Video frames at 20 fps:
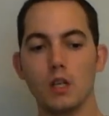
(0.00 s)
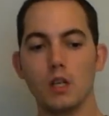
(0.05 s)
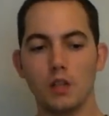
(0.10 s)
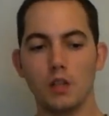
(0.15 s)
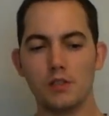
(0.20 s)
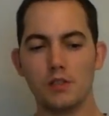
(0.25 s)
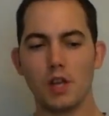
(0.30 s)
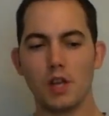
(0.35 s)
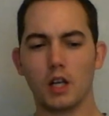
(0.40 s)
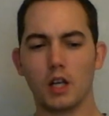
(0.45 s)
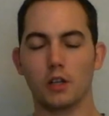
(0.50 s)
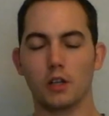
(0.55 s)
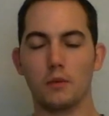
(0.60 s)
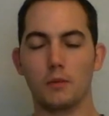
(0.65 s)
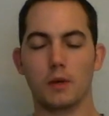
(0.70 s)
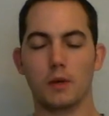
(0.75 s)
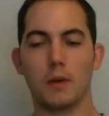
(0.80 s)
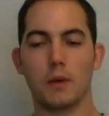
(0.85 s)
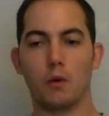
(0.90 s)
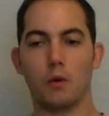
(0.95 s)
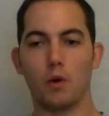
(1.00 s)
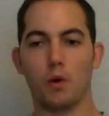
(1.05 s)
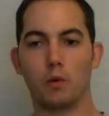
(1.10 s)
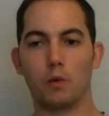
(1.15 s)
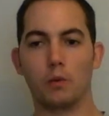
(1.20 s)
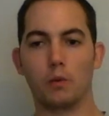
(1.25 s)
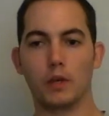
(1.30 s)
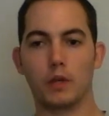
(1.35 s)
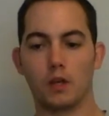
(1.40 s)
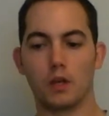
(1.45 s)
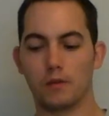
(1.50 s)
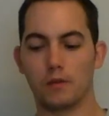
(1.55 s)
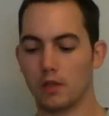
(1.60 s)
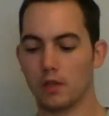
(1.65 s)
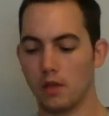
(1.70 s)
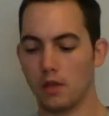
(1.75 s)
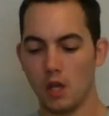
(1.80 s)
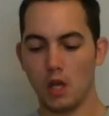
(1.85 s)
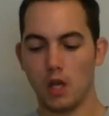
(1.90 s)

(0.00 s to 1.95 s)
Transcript: let's talk a little bit about what we went over.